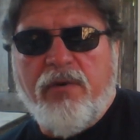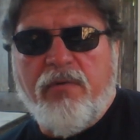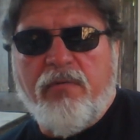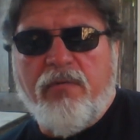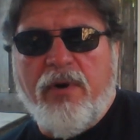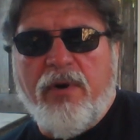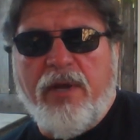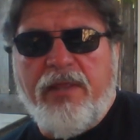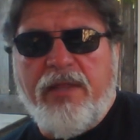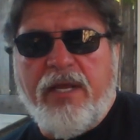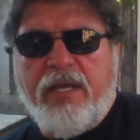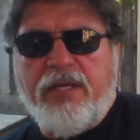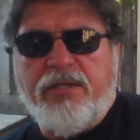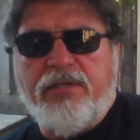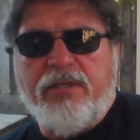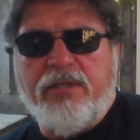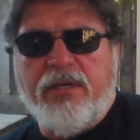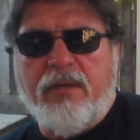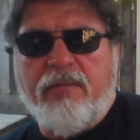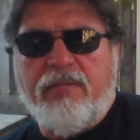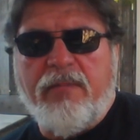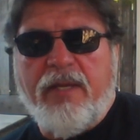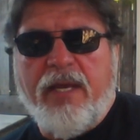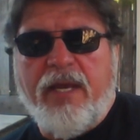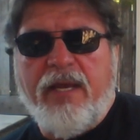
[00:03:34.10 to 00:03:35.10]
when they
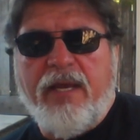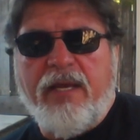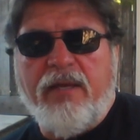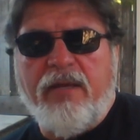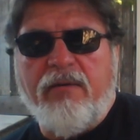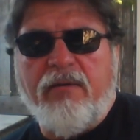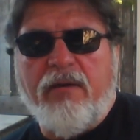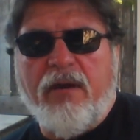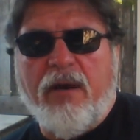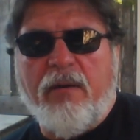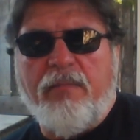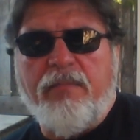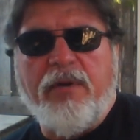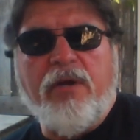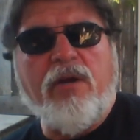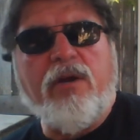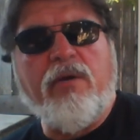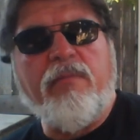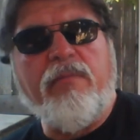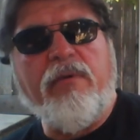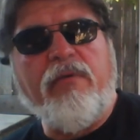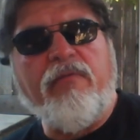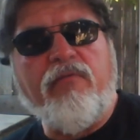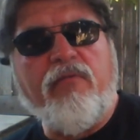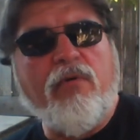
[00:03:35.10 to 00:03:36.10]
someday
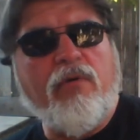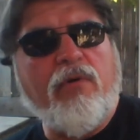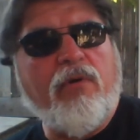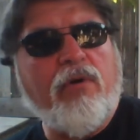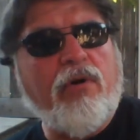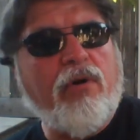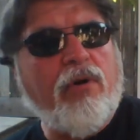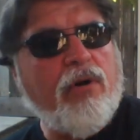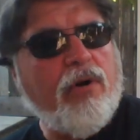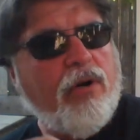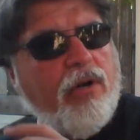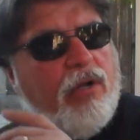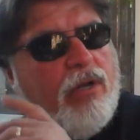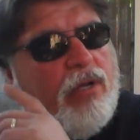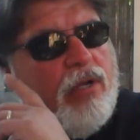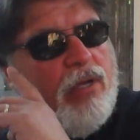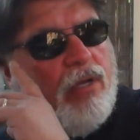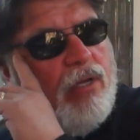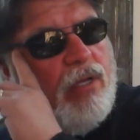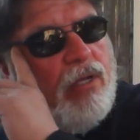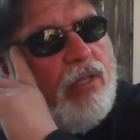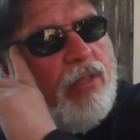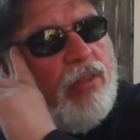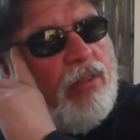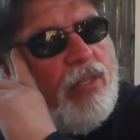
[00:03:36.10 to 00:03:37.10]
appear before
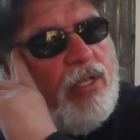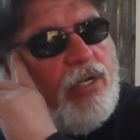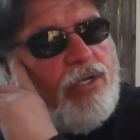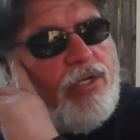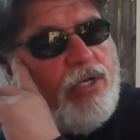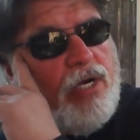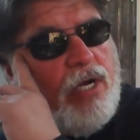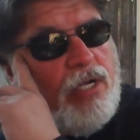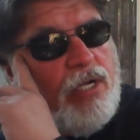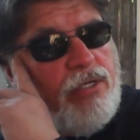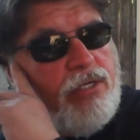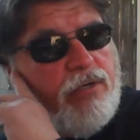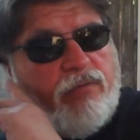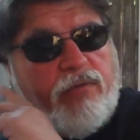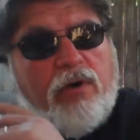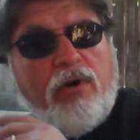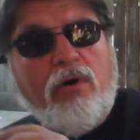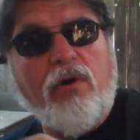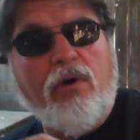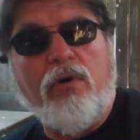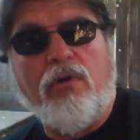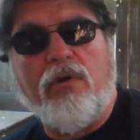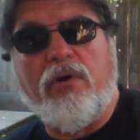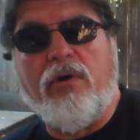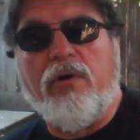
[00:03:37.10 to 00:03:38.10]
the judge of the
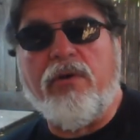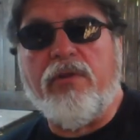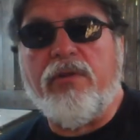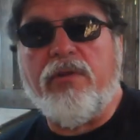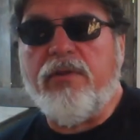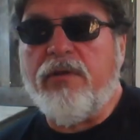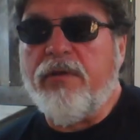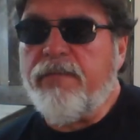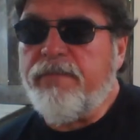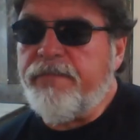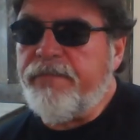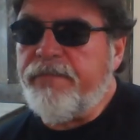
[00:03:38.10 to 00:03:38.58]
whole earth.